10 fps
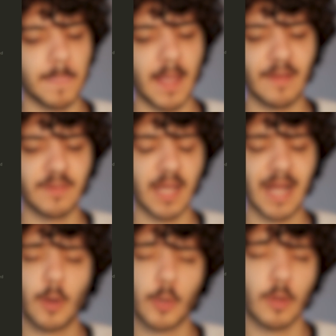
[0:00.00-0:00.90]
having a
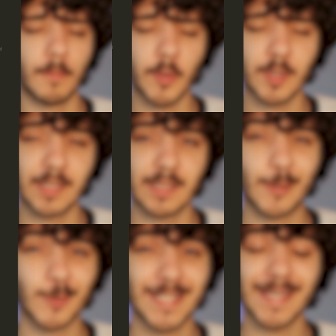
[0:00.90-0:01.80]
higher order component that
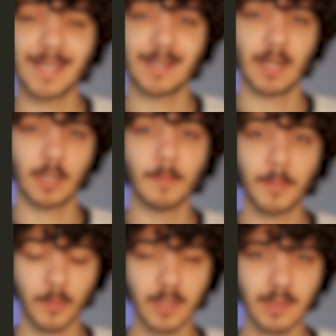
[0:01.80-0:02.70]
will take in a
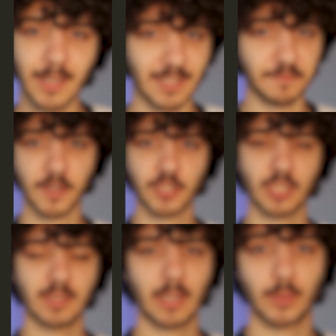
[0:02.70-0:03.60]
component. It's a
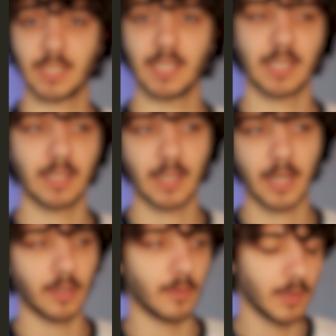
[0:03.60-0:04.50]
function that will take in, I
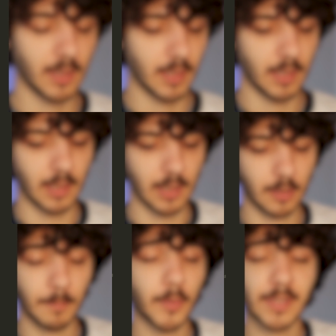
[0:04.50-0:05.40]
don't know, a
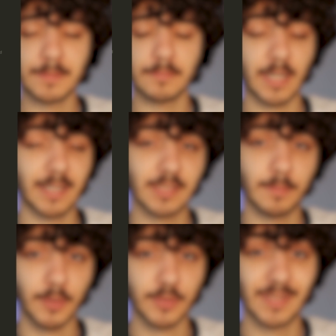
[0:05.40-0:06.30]
component that is
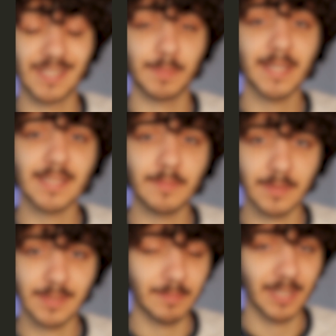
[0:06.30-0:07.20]
supposed to display some
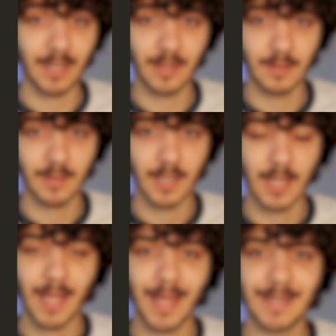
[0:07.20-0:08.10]
data.
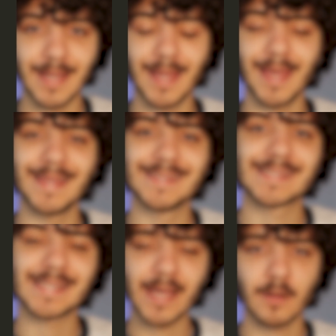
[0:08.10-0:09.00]
And
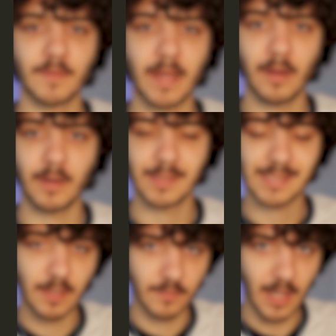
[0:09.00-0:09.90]
inside of there,
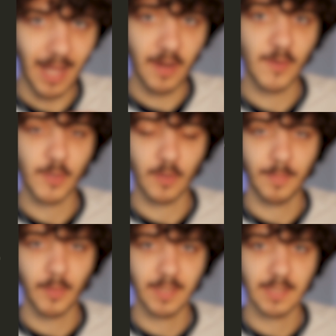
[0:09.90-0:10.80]
inside of the higher order
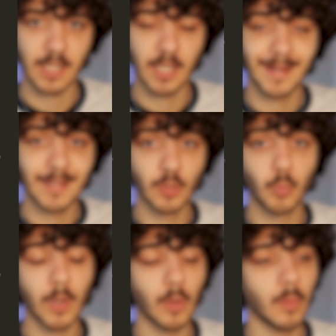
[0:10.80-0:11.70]
component, you
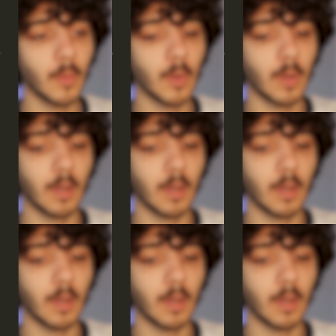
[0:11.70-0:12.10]
will